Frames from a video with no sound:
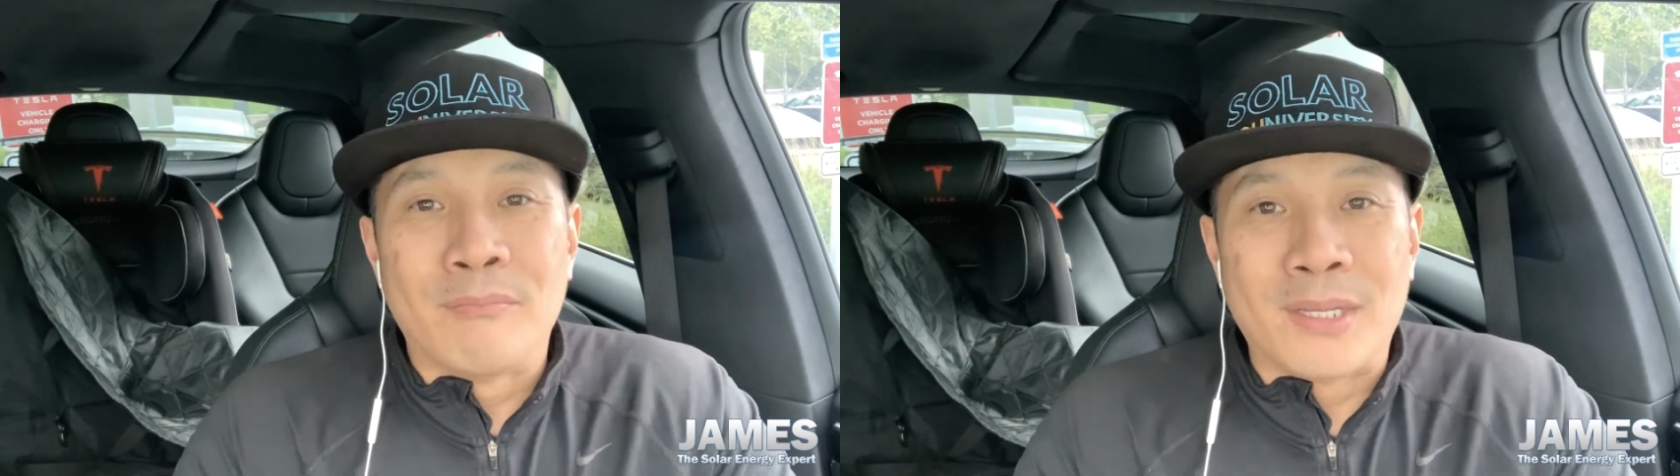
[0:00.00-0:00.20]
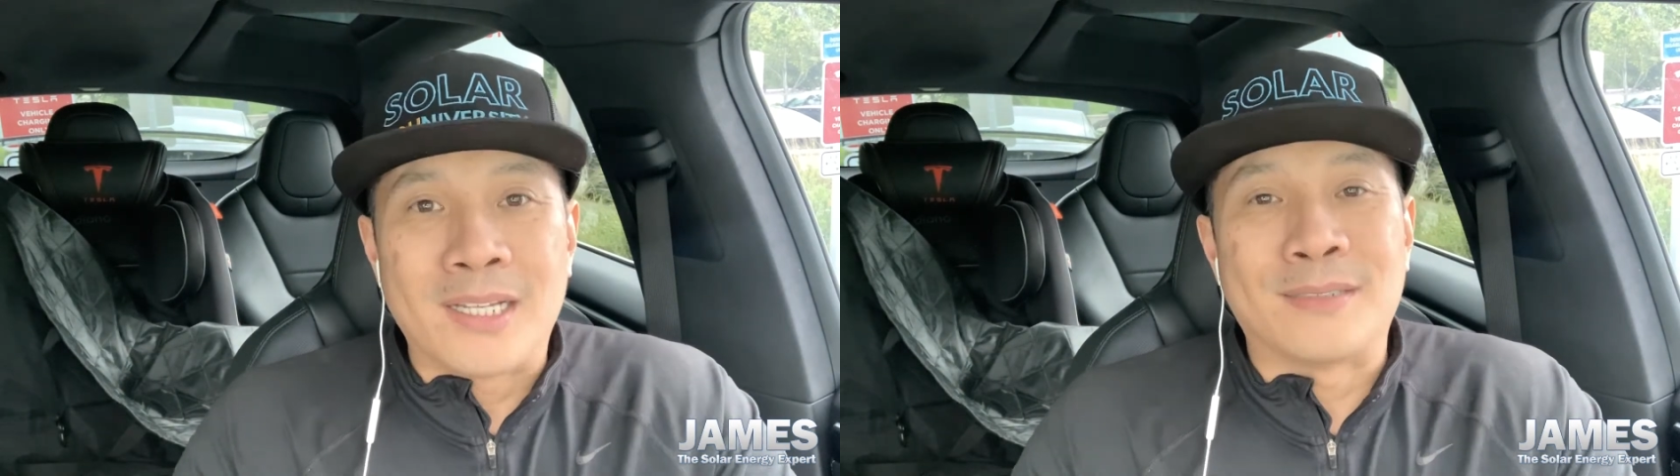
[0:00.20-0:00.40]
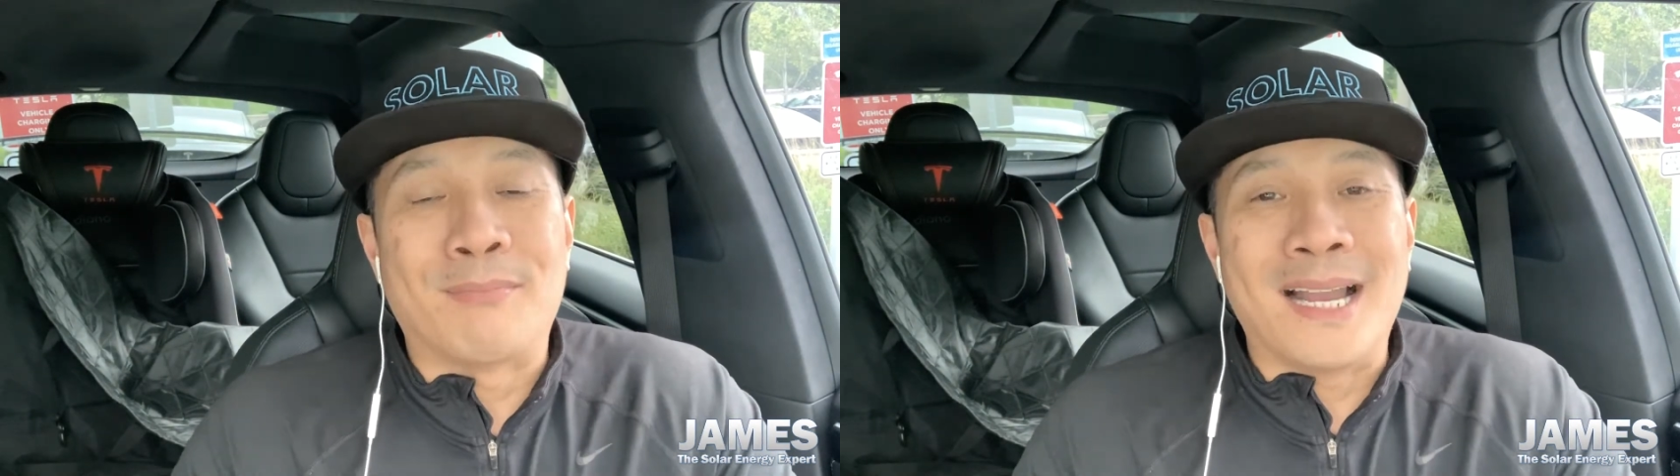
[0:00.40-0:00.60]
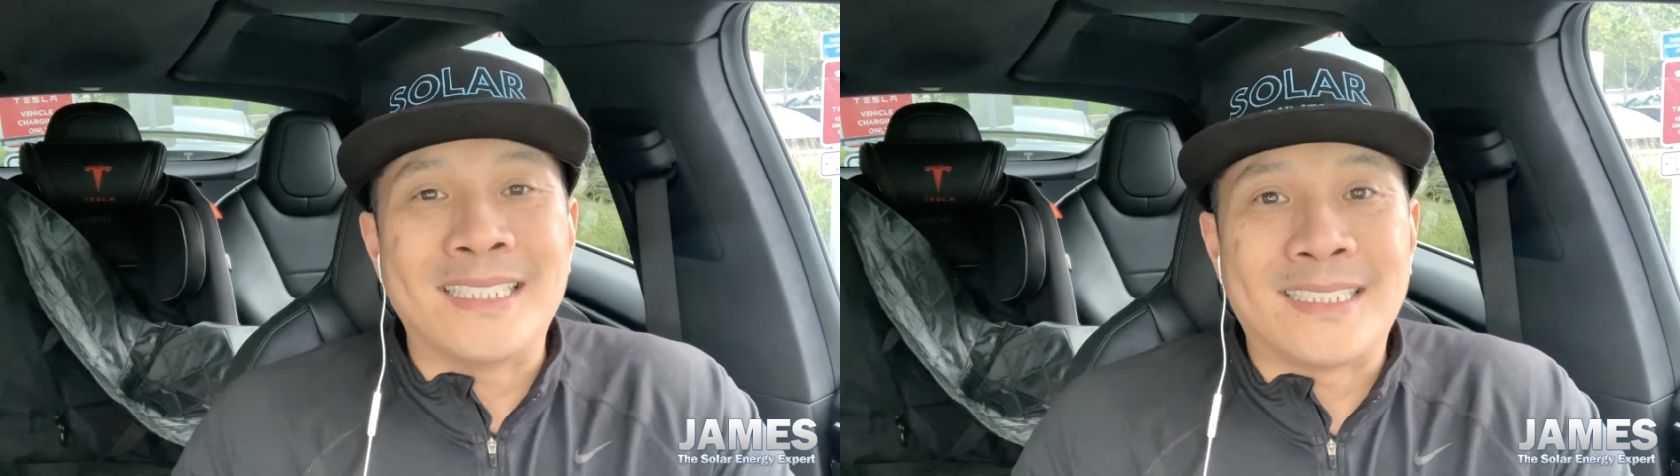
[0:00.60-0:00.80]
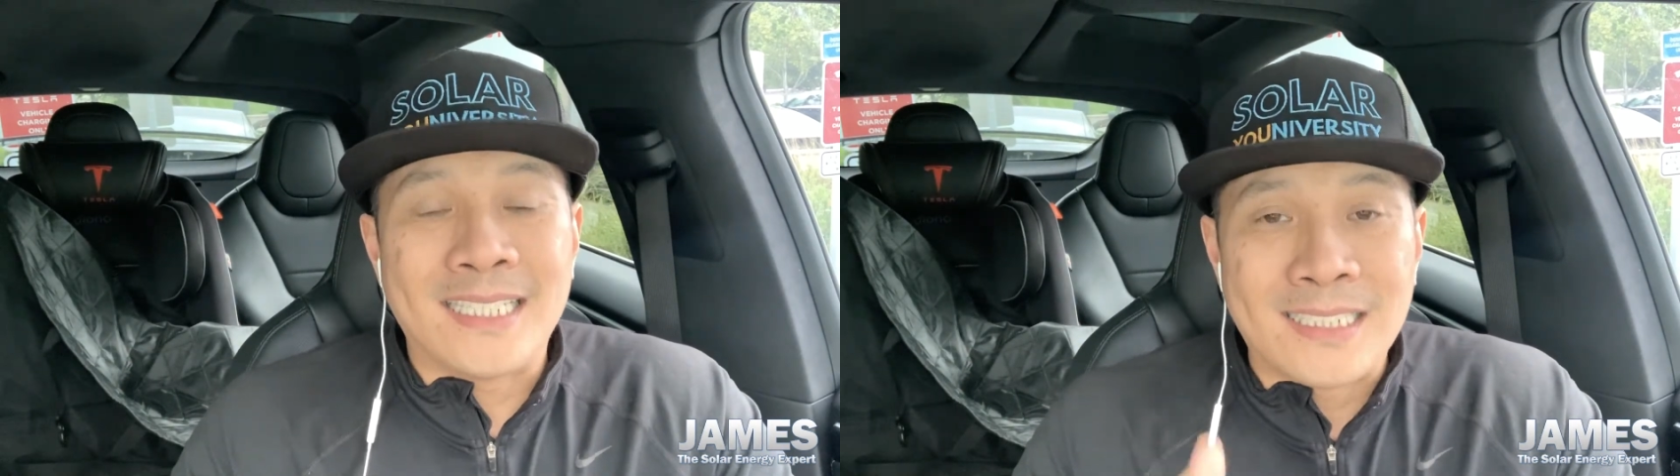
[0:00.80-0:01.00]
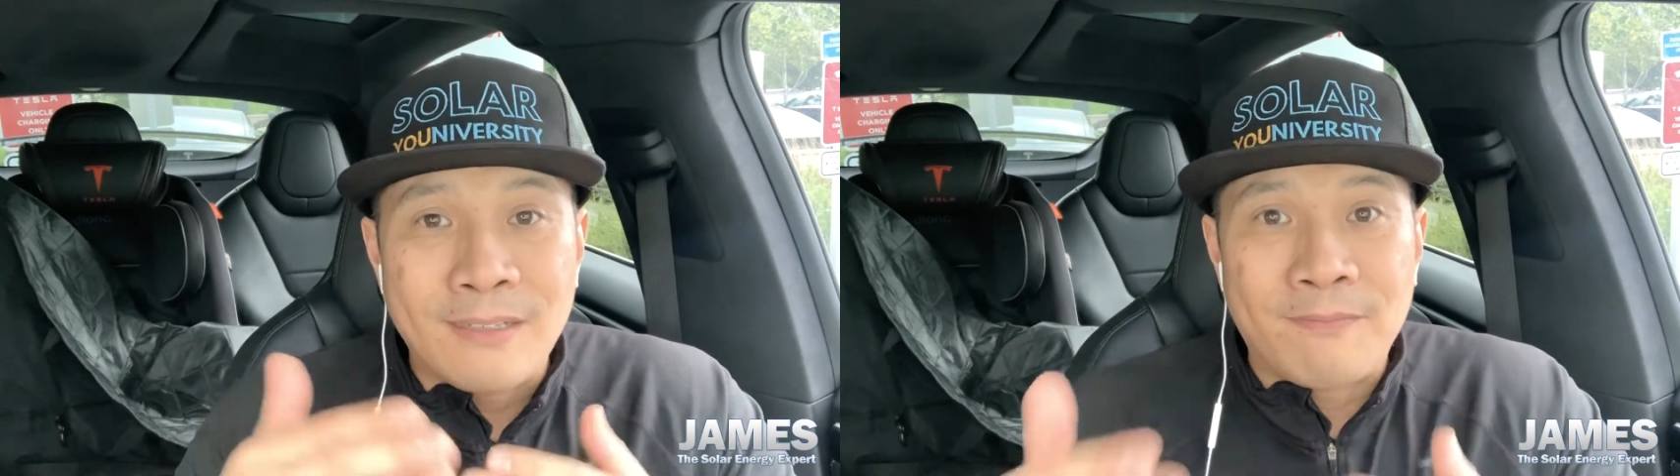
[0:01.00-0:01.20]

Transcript: because mindset is the